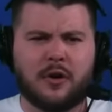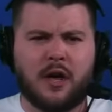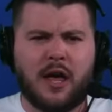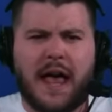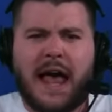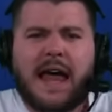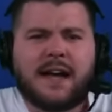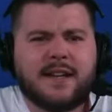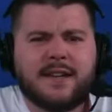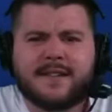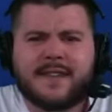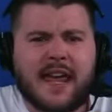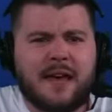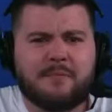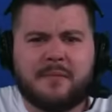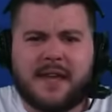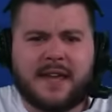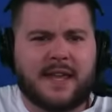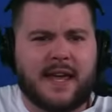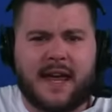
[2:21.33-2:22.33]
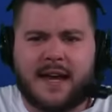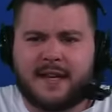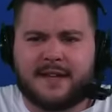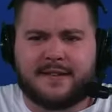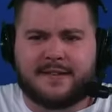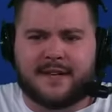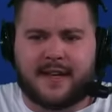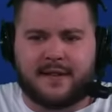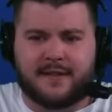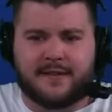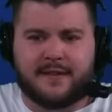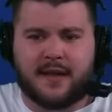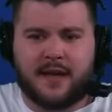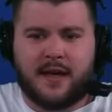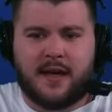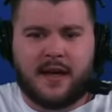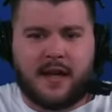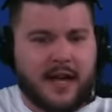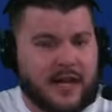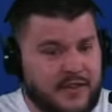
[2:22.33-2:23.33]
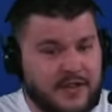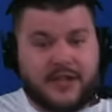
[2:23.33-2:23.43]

How does that make any sense? He's